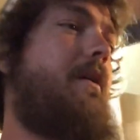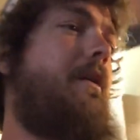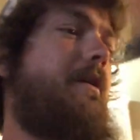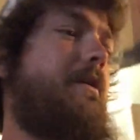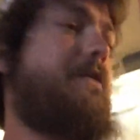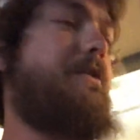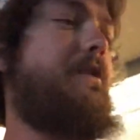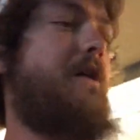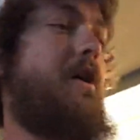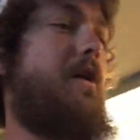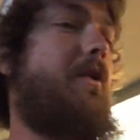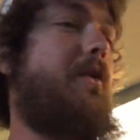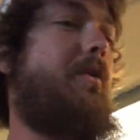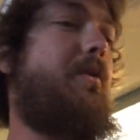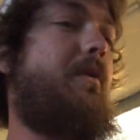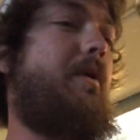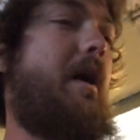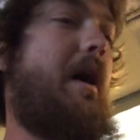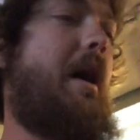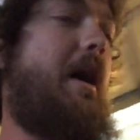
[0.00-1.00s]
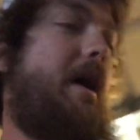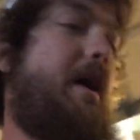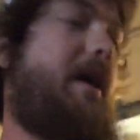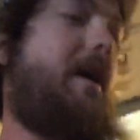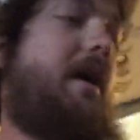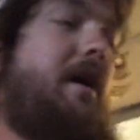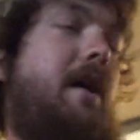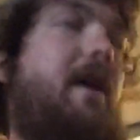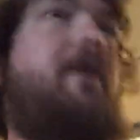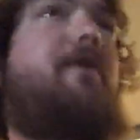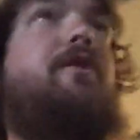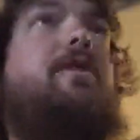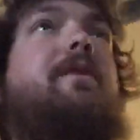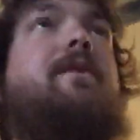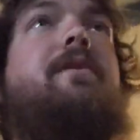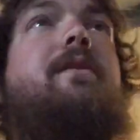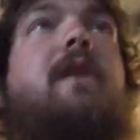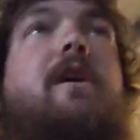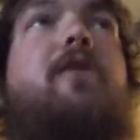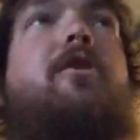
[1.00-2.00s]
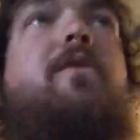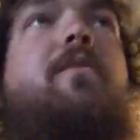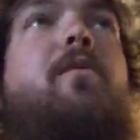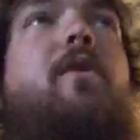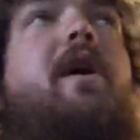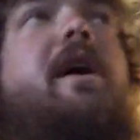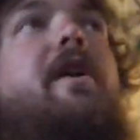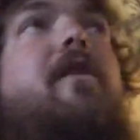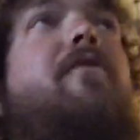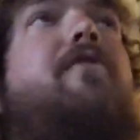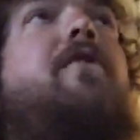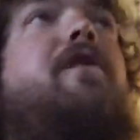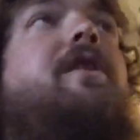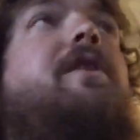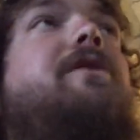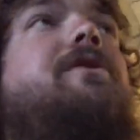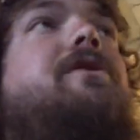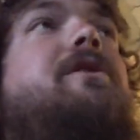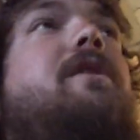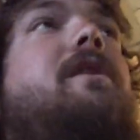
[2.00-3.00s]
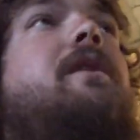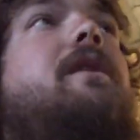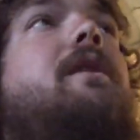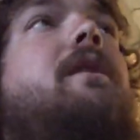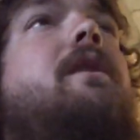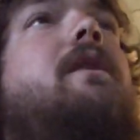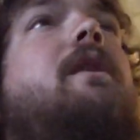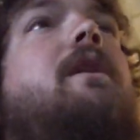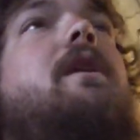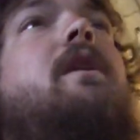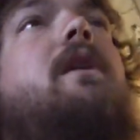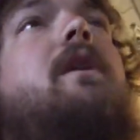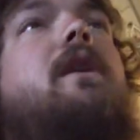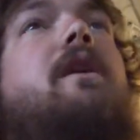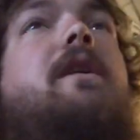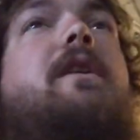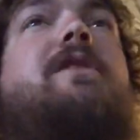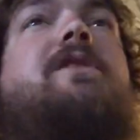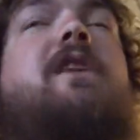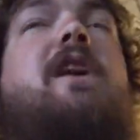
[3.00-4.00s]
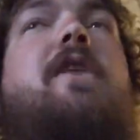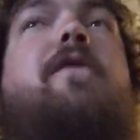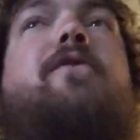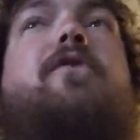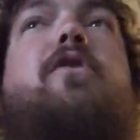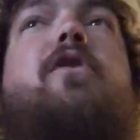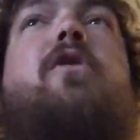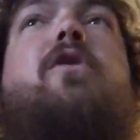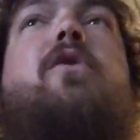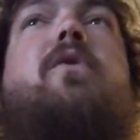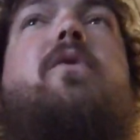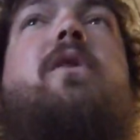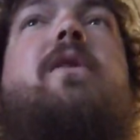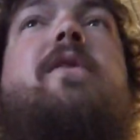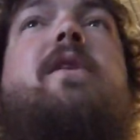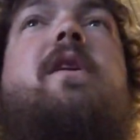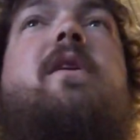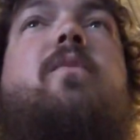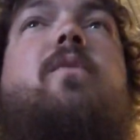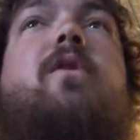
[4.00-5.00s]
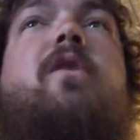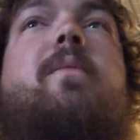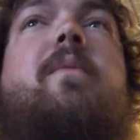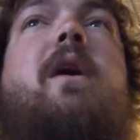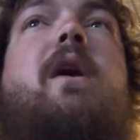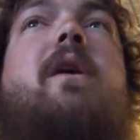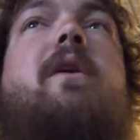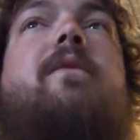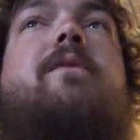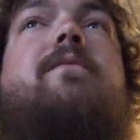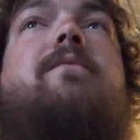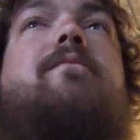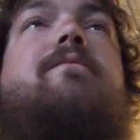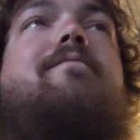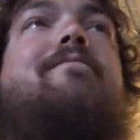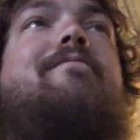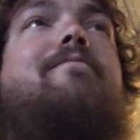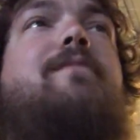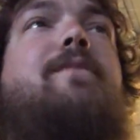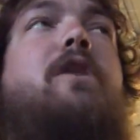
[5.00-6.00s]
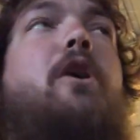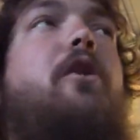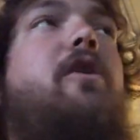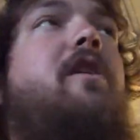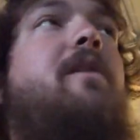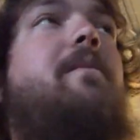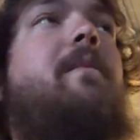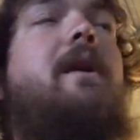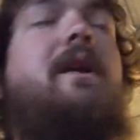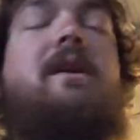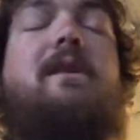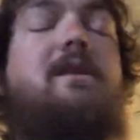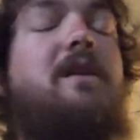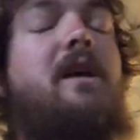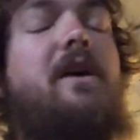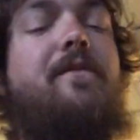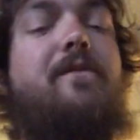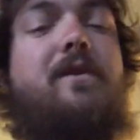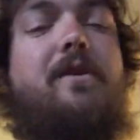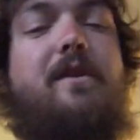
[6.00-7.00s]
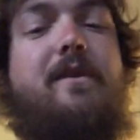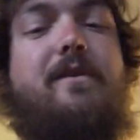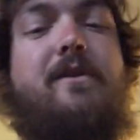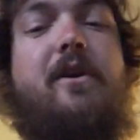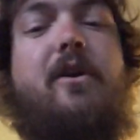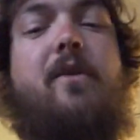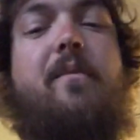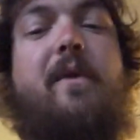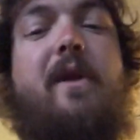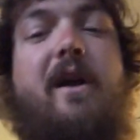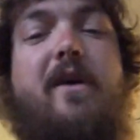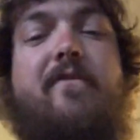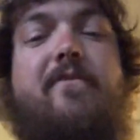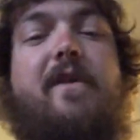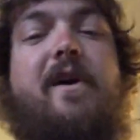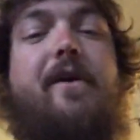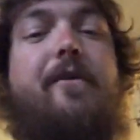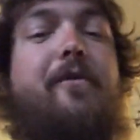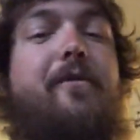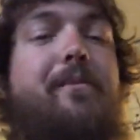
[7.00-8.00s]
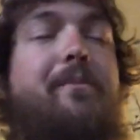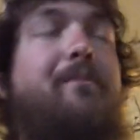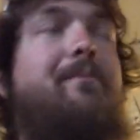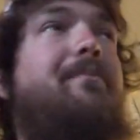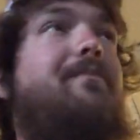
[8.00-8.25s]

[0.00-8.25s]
So I couldn't bring in a fish this afternoon, and then with about 30 minutes left in the tournament, I found them